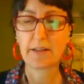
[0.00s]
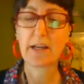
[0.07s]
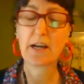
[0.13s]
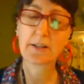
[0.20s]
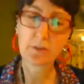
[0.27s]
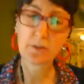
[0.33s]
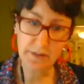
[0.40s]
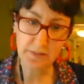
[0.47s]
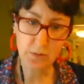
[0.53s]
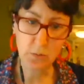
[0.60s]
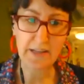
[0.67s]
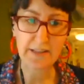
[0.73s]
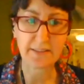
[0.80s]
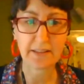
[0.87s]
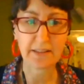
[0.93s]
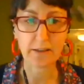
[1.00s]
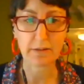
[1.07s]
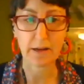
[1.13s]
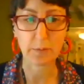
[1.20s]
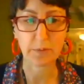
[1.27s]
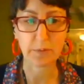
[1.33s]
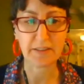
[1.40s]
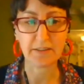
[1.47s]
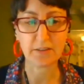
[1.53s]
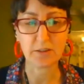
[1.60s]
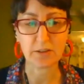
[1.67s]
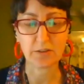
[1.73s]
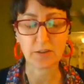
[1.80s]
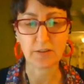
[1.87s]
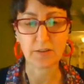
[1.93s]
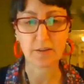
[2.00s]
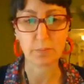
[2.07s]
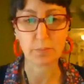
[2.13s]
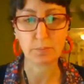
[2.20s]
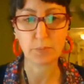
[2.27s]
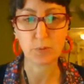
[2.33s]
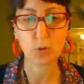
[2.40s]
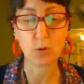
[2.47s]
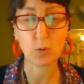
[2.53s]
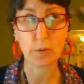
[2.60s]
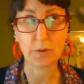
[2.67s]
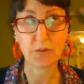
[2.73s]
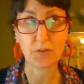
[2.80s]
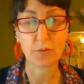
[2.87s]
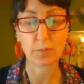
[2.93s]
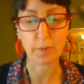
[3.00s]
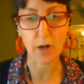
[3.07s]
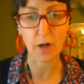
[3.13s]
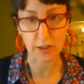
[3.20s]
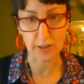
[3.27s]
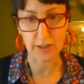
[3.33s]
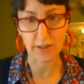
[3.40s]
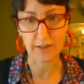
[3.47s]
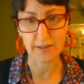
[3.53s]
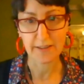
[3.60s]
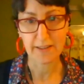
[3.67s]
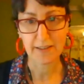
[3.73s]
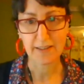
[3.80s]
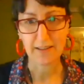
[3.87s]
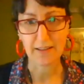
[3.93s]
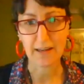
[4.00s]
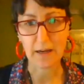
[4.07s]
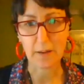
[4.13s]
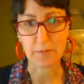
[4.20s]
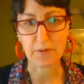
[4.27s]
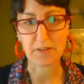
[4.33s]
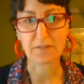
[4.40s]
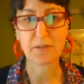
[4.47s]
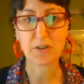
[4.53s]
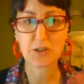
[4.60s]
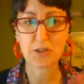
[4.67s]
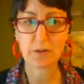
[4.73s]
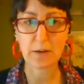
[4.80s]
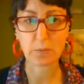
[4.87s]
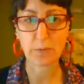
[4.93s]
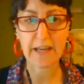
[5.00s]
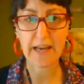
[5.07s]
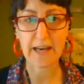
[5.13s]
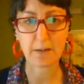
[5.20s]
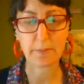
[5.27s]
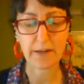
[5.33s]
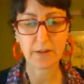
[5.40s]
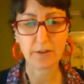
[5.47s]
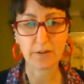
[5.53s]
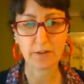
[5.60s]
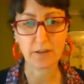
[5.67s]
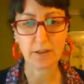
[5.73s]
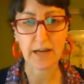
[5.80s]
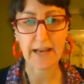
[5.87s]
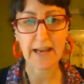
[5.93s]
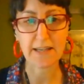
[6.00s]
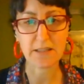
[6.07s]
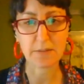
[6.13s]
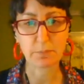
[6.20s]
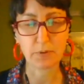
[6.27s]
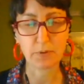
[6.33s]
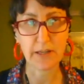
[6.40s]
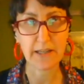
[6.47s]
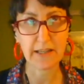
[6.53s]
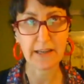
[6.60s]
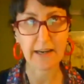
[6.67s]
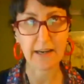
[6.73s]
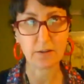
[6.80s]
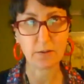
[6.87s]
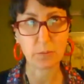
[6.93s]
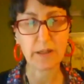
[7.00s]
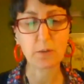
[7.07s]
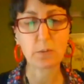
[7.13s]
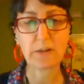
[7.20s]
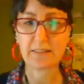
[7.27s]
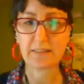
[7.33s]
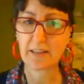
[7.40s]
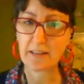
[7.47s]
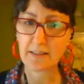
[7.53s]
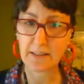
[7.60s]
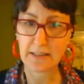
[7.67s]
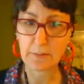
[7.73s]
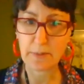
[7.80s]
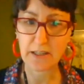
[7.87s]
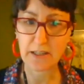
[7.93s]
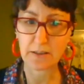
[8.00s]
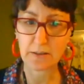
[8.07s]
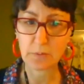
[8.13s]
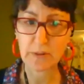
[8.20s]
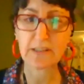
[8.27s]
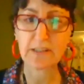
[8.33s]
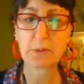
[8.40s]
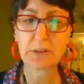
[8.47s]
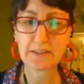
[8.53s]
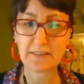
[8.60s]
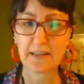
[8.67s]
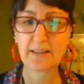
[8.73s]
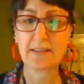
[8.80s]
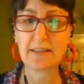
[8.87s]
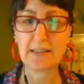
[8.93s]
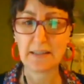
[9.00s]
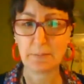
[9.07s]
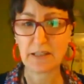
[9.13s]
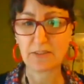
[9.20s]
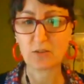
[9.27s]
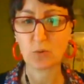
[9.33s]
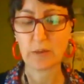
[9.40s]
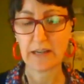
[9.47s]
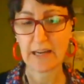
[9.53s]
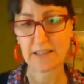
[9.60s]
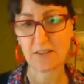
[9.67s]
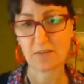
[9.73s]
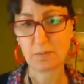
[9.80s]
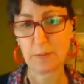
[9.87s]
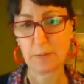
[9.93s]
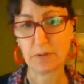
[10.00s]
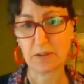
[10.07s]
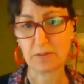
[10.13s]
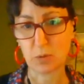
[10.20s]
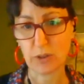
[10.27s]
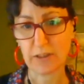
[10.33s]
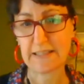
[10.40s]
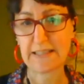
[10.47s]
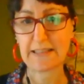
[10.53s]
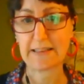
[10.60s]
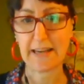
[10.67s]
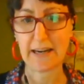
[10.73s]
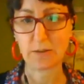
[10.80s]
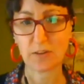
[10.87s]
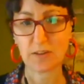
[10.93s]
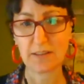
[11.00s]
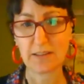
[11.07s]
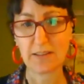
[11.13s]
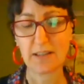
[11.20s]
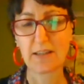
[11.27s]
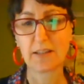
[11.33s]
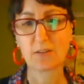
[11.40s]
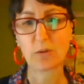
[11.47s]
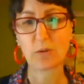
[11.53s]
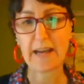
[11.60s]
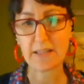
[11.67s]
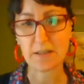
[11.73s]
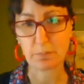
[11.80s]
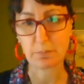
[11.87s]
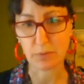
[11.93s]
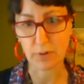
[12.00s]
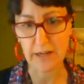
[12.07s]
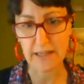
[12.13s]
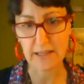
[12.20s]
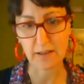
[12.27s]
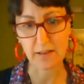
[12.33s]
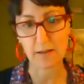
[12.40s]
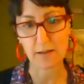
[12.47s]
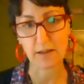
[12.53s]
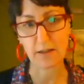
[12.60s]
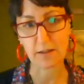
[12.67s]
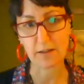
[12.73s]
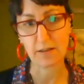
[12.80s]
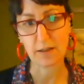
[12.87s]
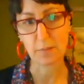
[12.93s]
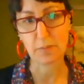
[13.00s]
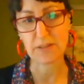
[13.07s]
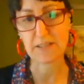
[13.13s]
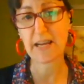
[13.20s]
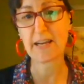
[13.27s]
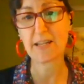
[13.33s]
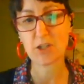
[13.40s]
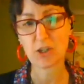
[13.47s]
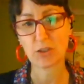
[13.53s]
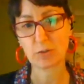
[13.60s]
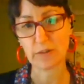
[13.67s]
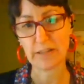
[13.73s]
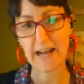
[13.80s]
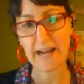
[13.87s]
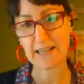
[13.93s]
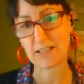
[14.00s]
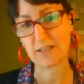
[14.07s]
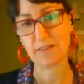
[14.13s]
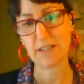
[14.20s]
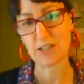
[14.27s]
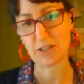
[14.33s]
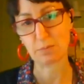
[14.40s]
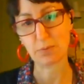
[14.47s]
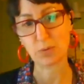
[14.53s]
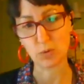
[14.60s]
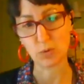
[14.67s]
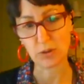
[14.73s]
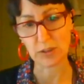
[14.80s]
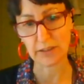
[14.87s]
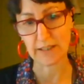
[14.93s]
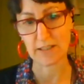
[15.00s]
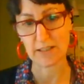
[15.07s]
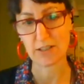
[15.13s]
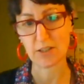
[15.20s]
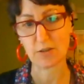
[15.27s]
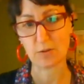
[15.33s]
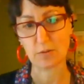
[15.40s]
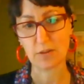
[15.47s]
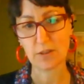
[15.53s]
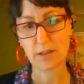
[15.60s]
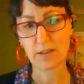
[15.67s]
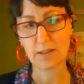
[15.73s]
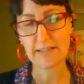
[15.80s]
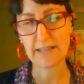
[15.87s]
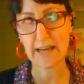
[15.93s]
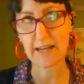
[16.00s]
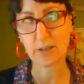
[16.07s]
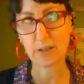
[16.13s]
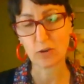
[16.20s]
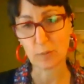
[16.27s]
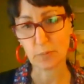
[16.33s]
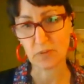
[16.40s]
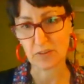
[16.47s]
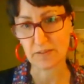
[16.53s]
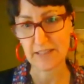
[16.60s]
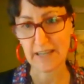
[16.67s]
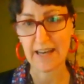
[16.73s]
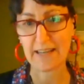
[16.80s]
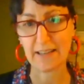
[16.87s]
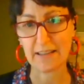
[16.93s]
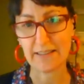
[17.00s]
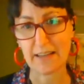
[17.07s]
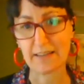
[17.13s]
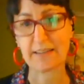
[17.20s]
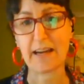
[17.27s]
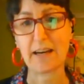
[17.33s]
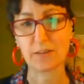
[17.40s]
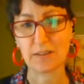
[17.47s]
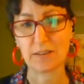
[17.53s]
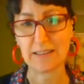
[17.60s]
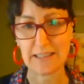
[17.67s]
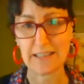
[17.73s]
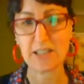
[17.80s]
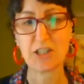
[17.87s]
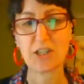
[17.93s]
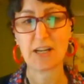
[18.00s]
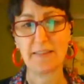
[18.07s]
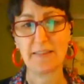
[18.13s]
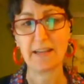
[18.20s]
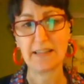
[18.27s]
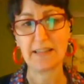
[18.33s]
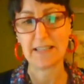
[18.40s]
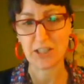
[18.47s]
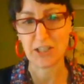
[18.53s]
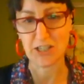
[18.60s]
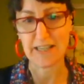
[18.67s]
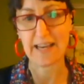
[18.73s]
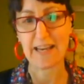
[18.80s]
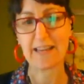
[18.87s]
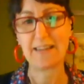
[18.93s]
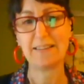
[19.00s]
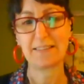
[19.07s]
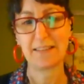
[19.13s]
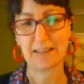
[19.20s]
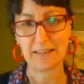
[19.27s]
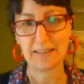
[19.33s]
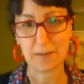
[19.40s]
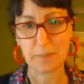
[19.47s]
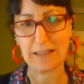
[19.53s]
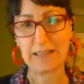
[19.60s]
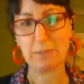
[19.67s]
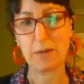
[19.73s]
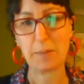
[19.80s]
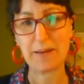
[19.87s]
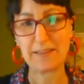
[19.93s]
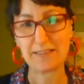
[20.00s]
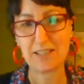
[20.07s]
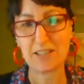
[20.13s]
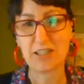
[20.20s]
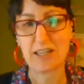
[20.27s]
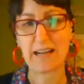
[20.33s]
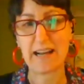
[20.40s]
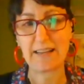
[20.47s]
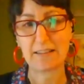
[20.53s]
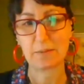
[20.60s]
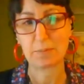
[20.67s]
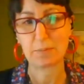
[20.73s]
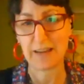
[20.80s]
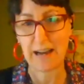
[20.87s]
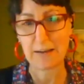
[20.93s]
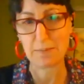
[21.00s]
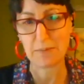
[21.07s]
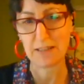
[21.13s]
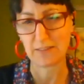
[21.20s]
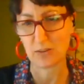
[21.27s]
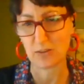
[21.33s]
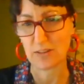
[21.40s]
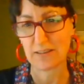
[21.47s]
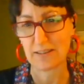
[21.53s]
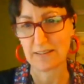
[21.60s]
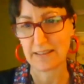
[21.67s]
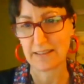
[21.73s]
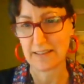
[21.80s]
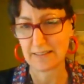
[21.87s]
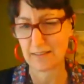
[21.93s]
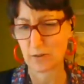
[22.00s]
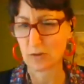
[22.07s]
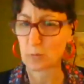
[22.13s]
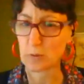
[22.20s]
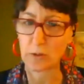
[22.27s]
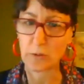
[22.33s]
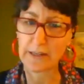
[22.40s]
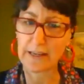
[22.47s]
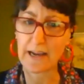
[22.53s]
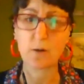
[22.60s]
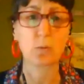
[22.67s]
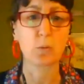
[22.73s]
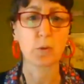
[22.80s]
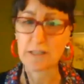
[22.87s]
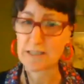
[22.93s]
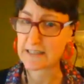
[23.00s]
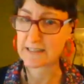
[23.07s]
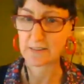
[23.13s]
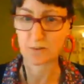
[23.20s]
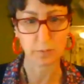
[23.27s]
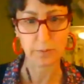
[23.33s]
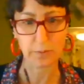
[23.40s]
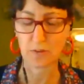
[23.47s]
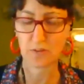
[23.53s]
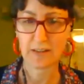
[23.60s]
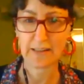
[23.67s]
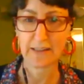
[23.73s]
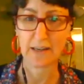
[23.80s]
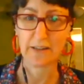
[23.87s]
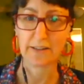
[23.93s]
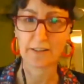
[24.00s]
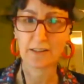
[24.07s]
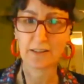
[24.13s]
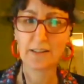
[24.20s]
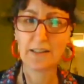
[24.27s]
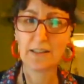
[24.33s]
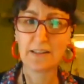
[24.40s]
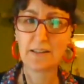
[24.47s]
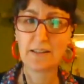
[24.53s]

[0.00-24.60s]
the other reason why the second round was easier is because the pool was smaller. The first round we had I had to break out. We didn't want to send an email. We didn't want to send an email to inactive people of more than 10,000. So I had to break the potential reactivation pool into 10 groups of 10,000 each, and then each day send them an email message. And I had to time it so that the days those were going out weren't days when we were sending other